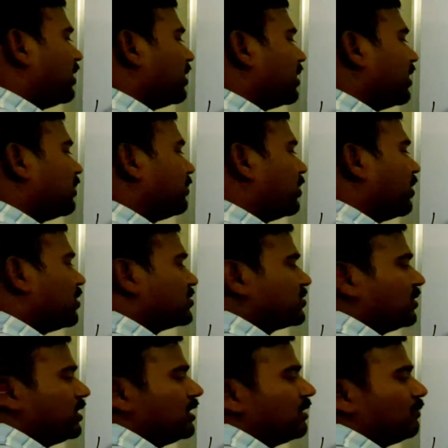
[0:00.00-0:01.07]
carbon also.
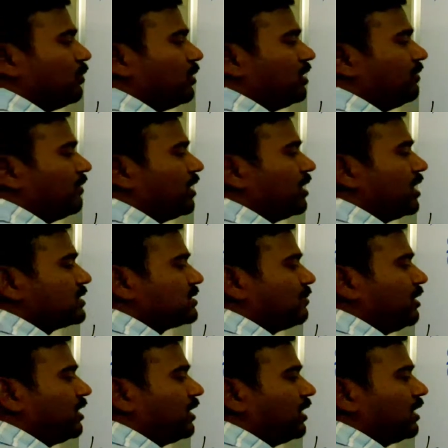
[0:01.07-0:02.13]
Here only one
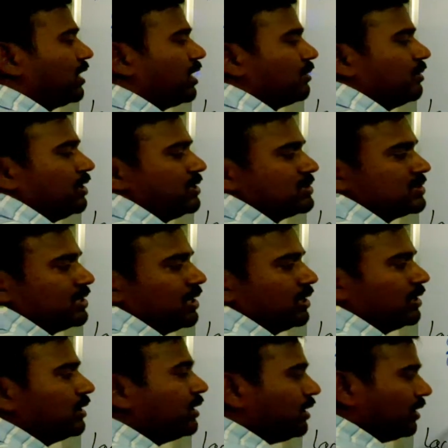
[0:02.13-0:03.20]
asymmetric carbon is there.
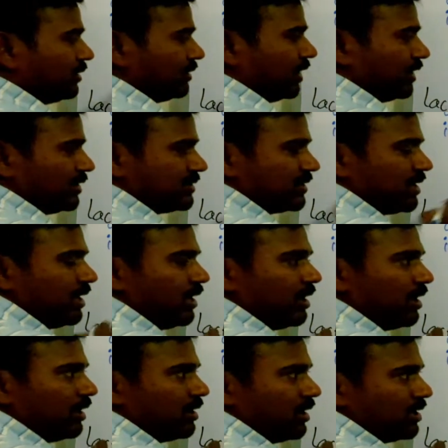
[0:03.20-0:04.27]
That is
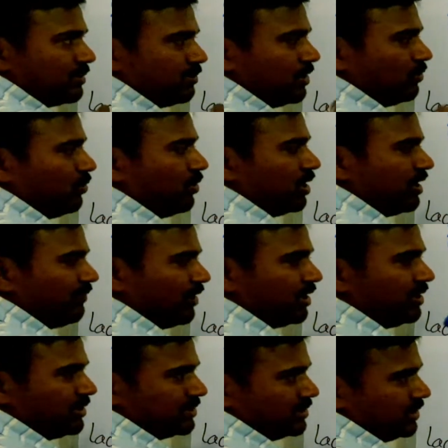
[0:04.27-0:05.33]
chiral carbon, only one
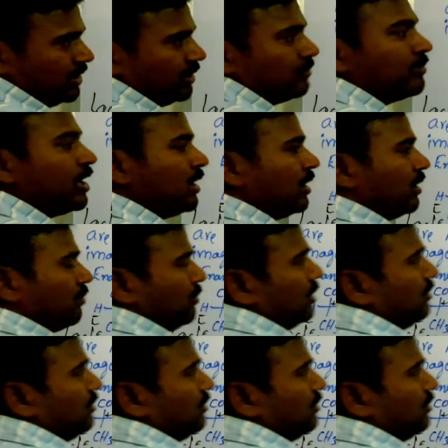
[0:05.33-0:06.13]
is there. But